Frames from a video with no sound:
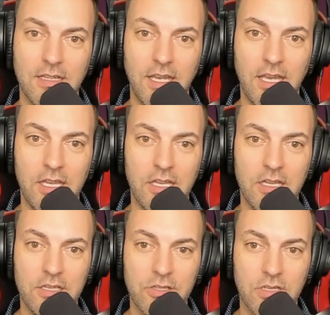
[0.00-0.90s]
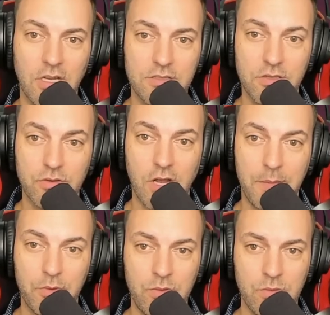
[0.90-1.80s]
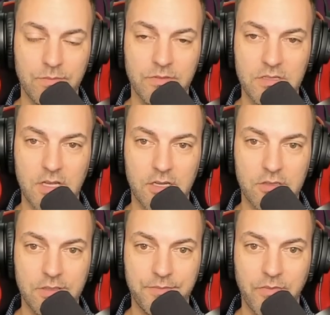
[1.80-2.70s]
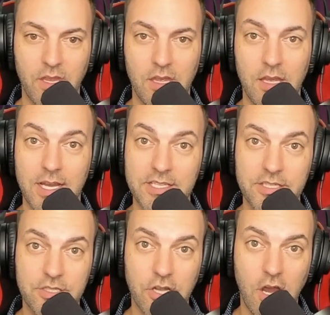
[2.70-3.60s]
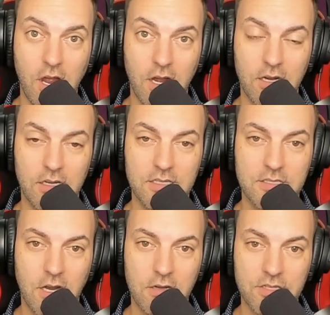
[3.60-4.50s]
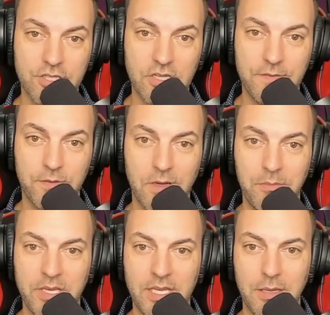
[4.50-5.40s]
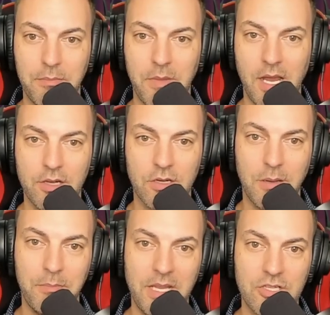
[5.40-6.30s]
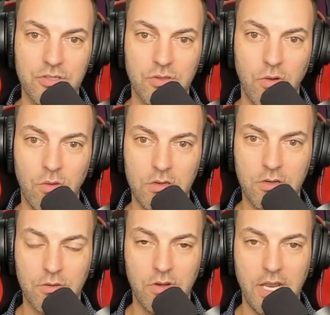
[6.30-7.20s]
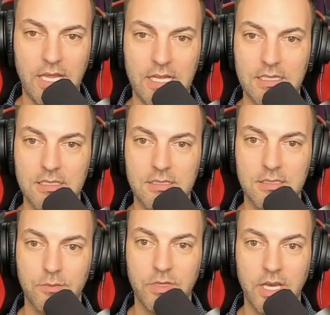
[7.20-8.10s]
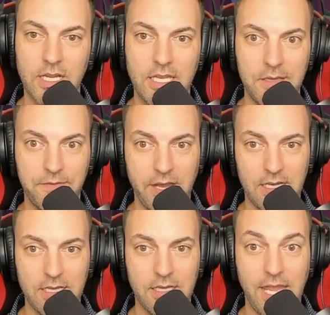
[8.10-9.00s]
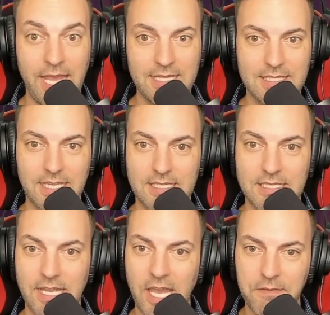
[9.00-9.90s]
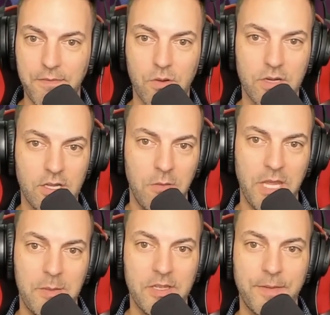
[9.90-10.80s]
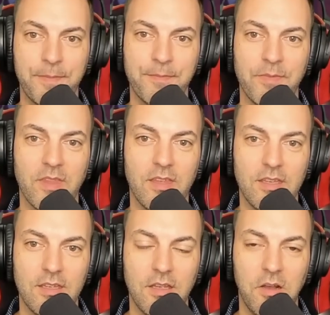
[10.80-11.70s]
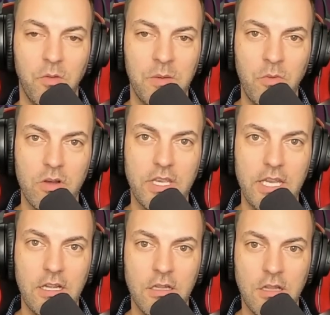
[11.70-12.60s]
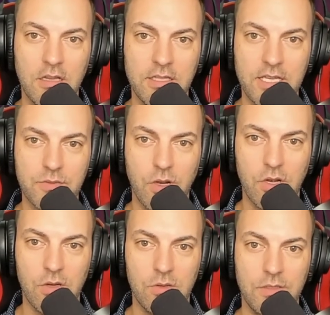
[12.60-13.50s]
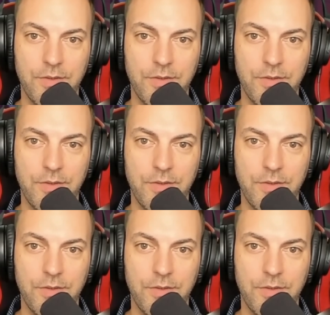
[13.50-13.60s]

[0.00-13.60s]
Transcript: And you can also drop, ooh, there's a 100. A star. A star is good for a mini, minor, major, or grand. We got a key finally. And 60 and 40. Oh, baby. One more key to unlock the next row.